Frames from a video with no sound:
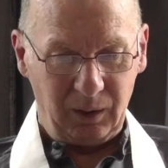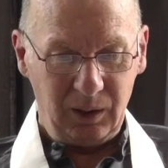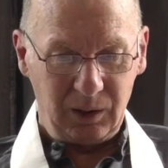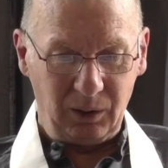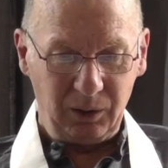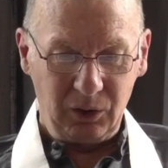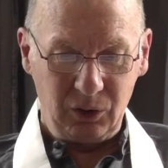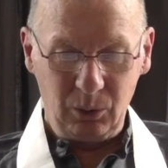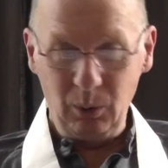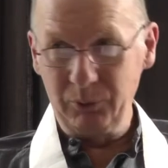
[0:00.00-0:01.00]
He studied
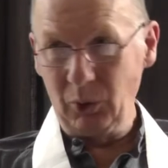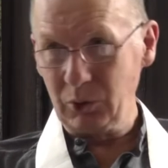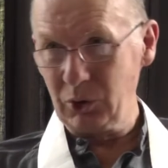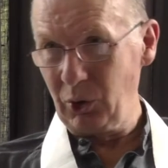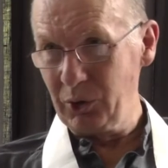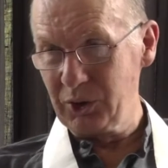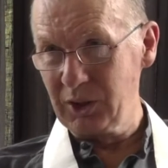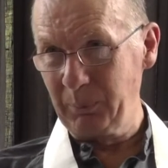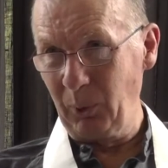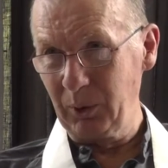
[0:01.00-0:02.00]
two of Dr.
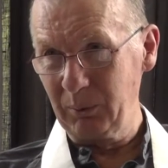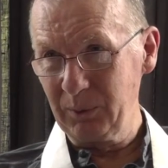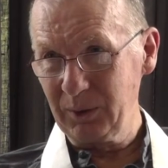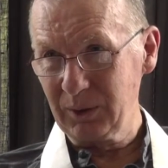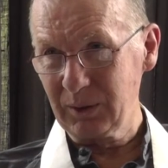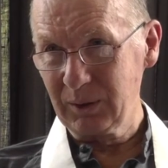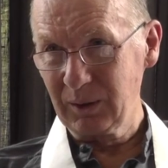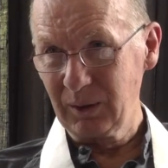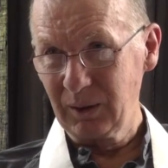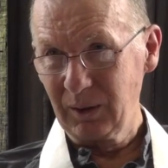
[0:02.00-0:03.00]
Johnson's poems,
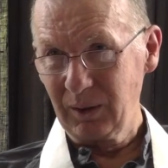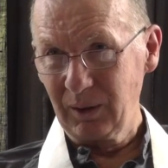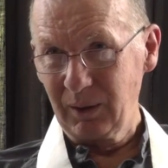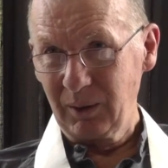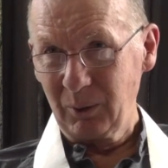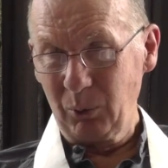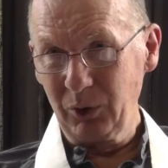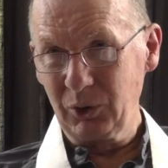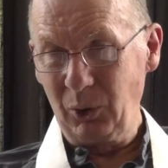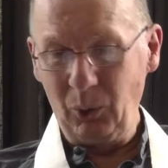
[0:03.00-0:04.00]

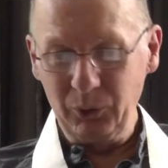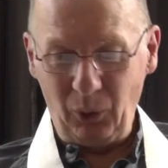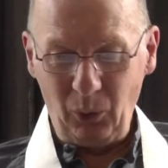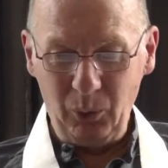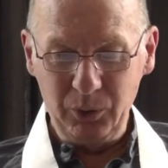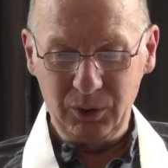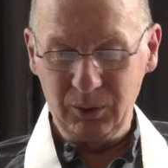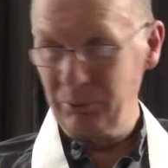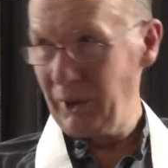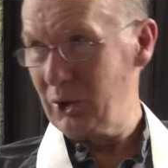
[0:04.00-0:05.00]
one called Ode
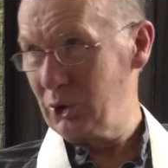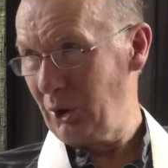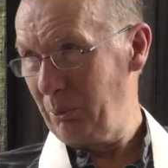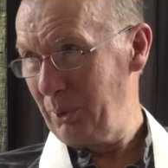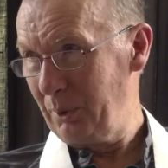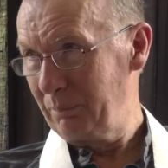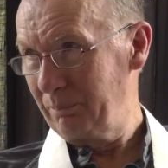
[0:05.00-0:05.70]
to Friendship,